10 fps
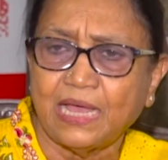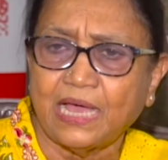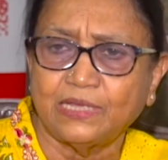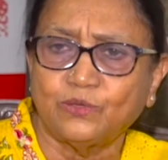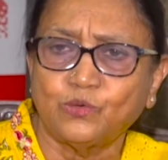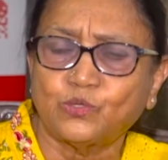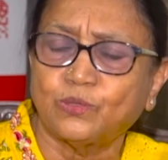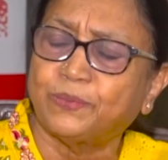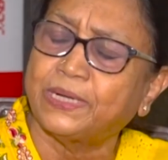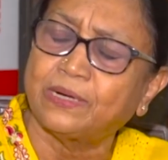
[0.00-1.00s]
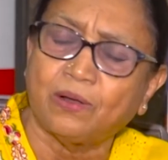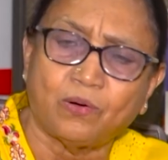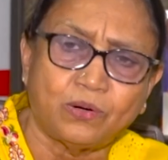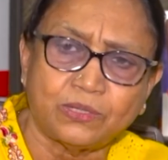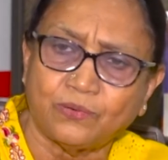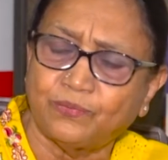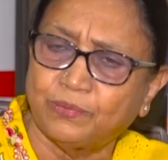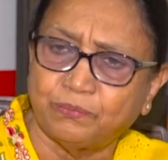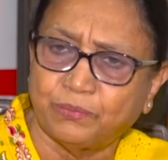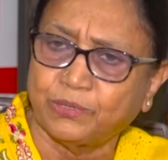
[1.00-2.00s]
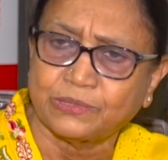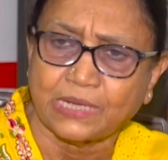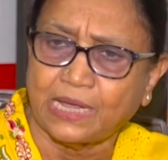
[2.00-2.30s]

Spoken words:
I used to bring lot of books.